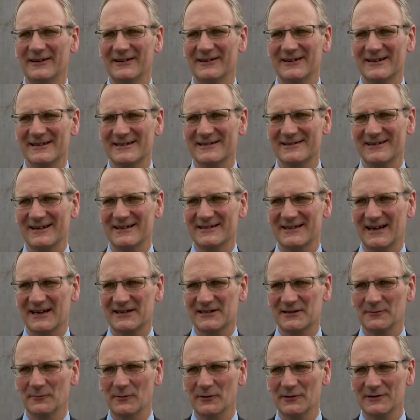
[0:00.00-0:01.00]
that is, is
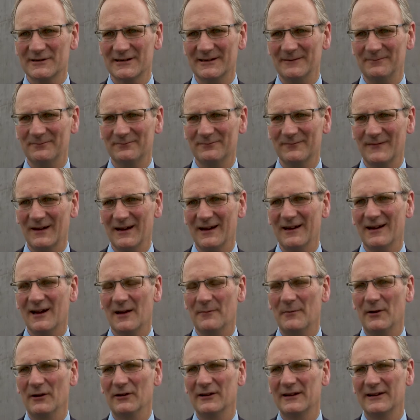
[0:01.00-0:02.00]
next to water, a
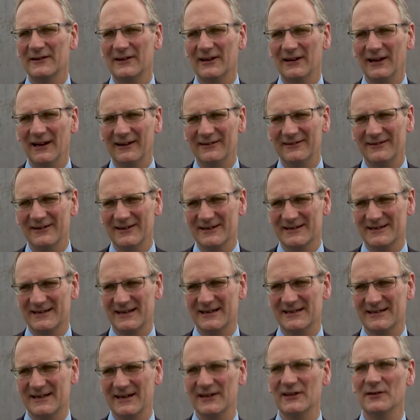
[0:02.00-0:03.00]
building that, that
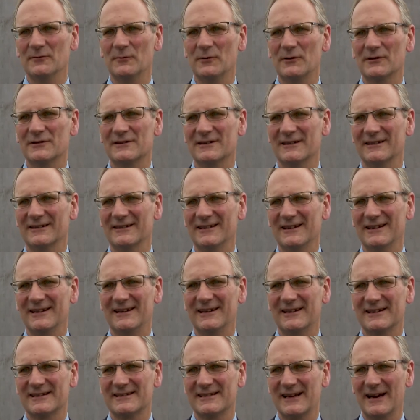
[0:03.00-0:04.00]
sits in the water
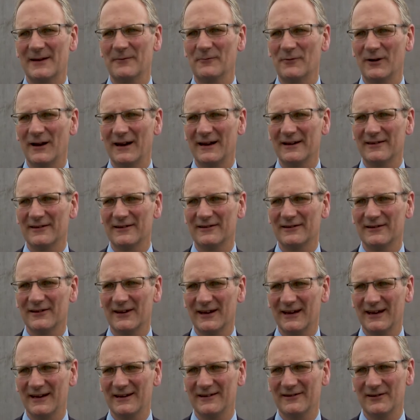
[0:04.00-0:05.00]
in the same way that
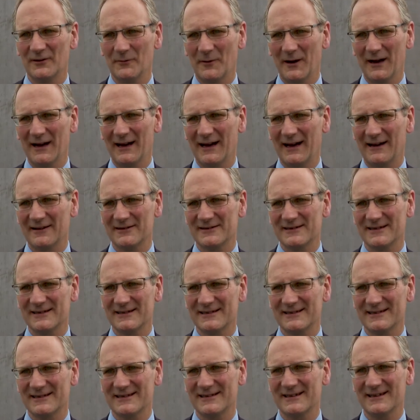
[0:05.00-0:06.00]
the, the
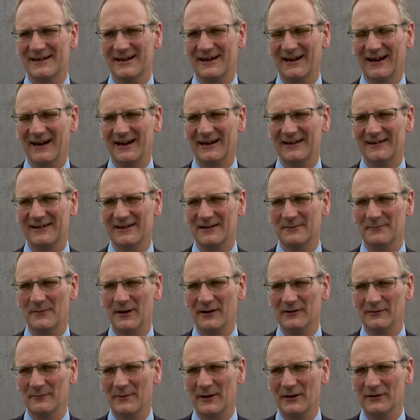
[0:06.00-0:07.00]
warehouses and the
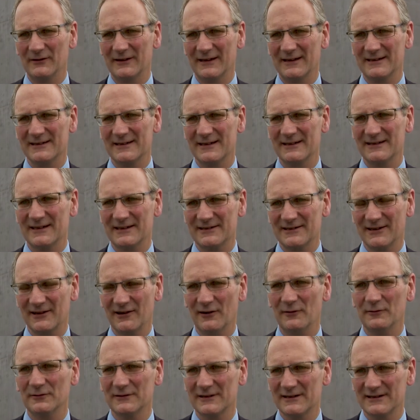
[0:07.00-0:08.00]
mill buildings, the, industri the
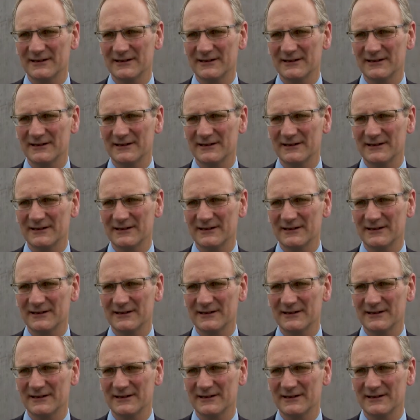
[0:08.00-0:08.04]
old